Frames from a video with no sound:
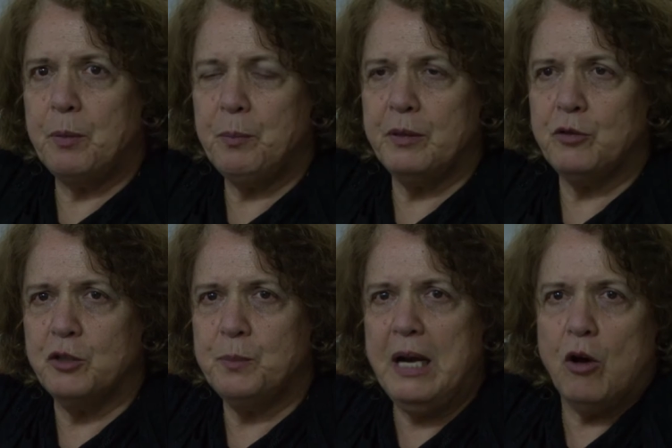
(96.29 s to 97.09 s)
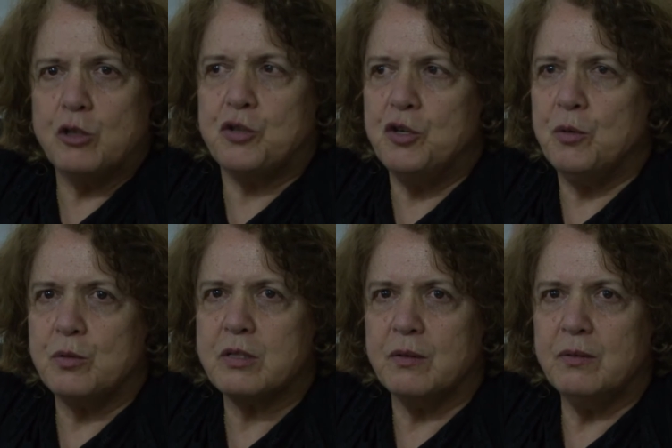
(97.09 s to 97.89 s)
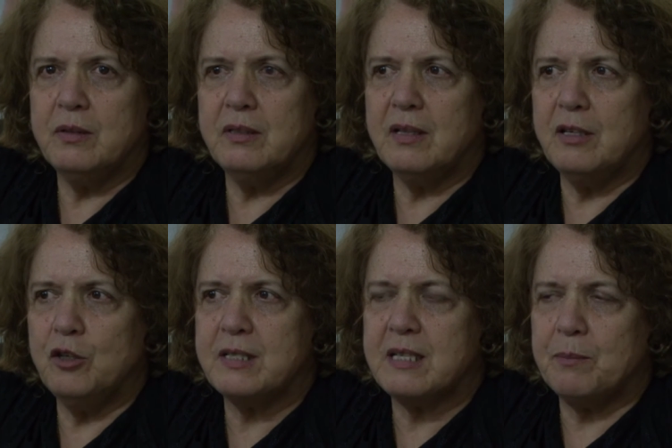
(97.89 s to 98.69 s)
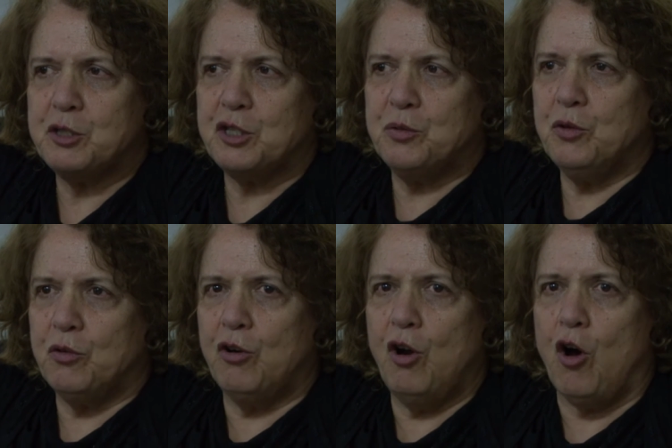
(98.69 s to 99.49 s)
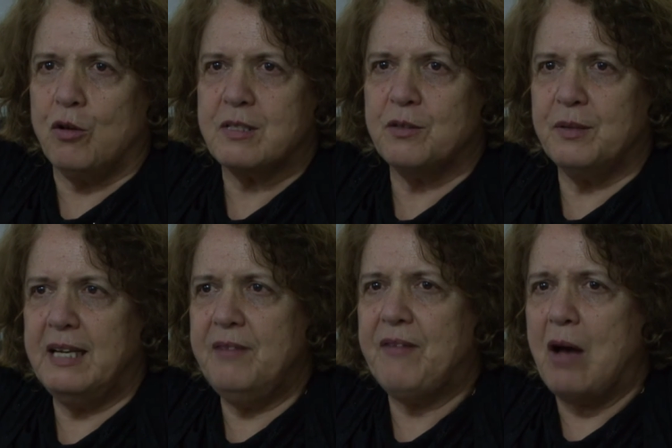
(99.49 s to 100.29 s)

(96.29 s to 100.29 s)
the people don't belong to you, so they are not subject to your law.